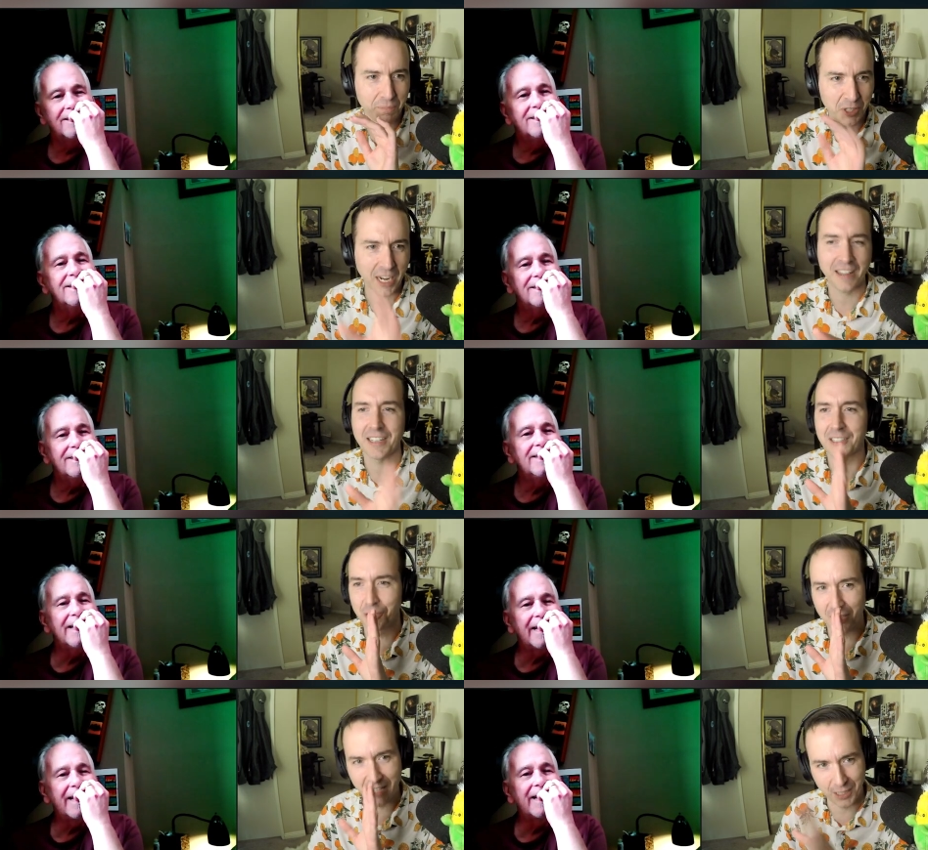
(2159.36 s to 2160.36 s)
Speaker 1: challenge,
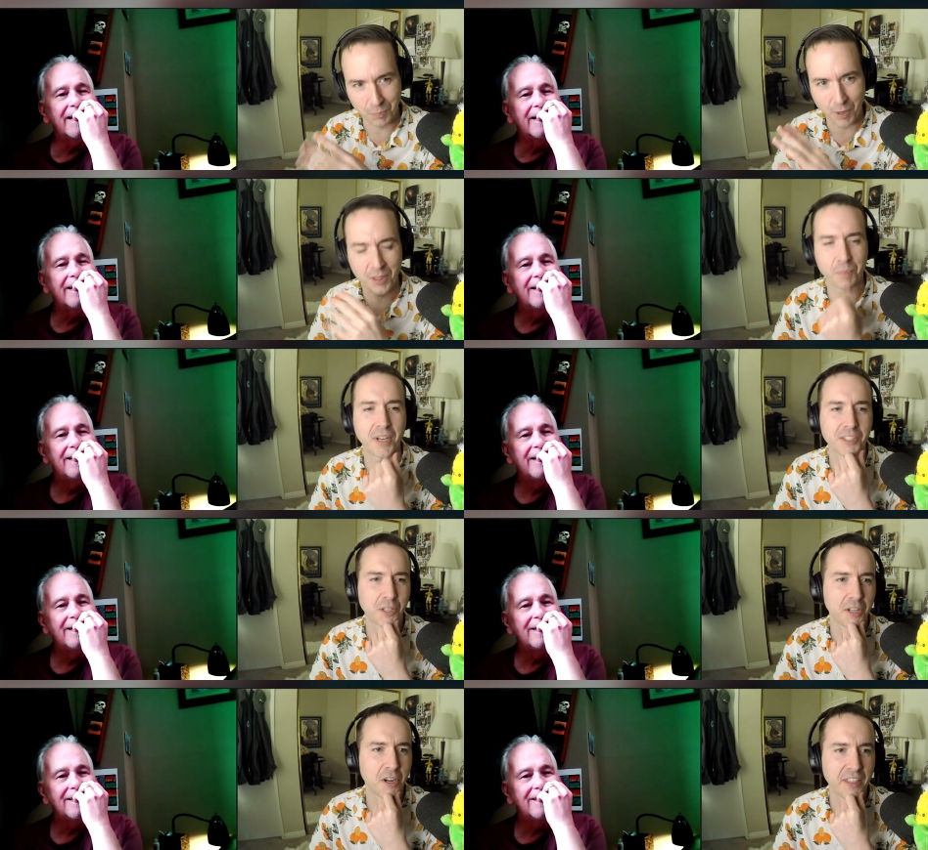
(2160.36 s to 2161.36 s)
yeah, and the next yeah. part of the puzzle,
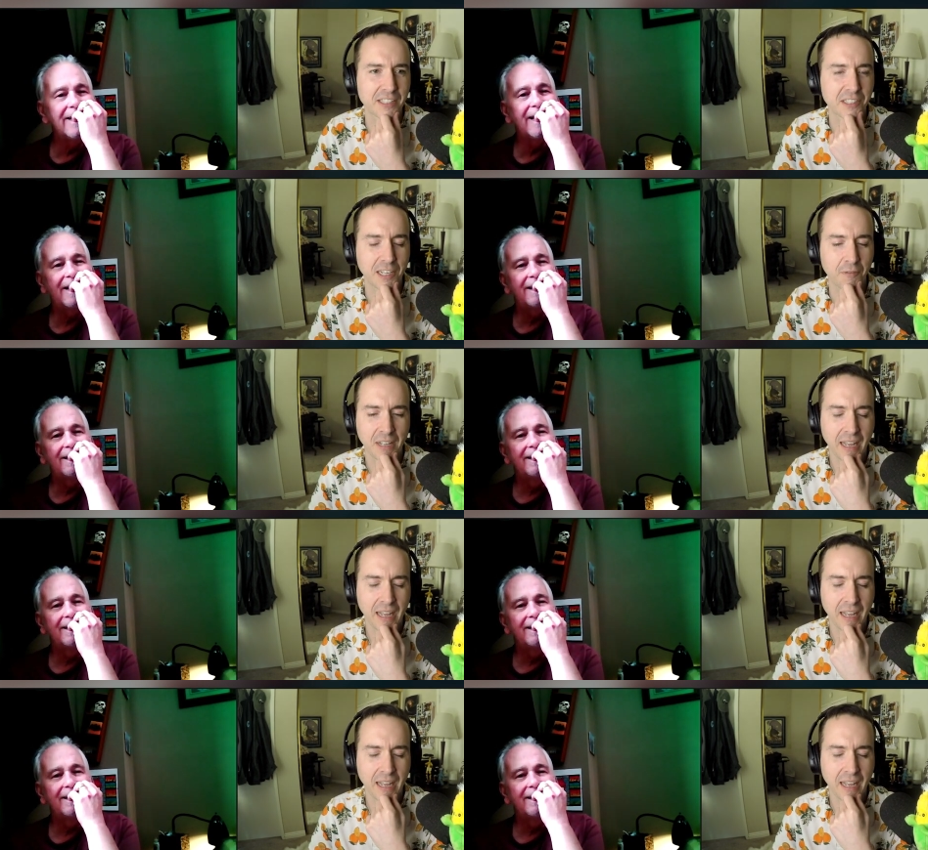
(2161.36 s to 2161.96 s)
and all that yeah. stuff.